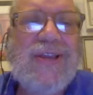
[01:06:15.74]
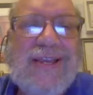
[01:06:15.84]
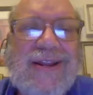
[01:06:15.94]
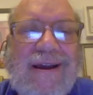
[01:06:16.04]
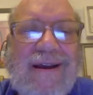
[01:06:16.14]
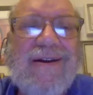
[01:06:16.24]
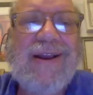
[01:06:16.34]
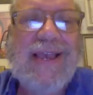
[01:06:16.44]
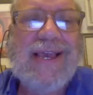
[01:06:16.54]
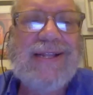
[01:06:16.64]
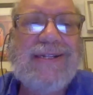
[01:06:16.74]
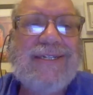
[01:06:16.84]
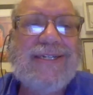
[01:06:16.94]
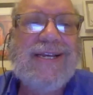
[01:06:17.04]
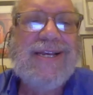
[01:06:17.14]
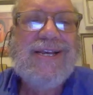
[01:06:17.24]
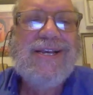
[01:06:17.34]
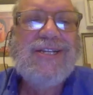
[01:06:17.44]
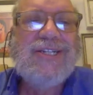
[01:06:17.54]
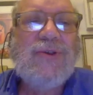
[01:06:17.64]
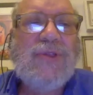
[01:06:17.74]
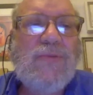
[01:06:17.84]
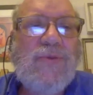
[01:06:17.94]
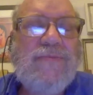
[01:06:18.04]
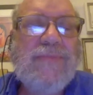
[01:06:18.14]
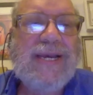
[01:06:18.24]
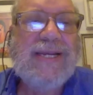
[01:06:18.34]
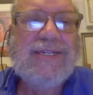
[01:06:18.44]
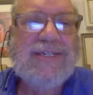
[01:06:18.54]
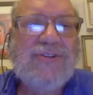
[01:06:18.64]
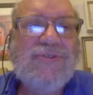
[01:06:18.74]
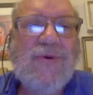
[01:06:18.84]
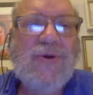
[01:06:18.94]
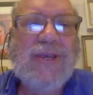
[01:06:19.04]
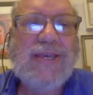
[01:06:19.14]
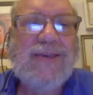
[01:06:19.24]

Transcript: in our hands so that we might destroy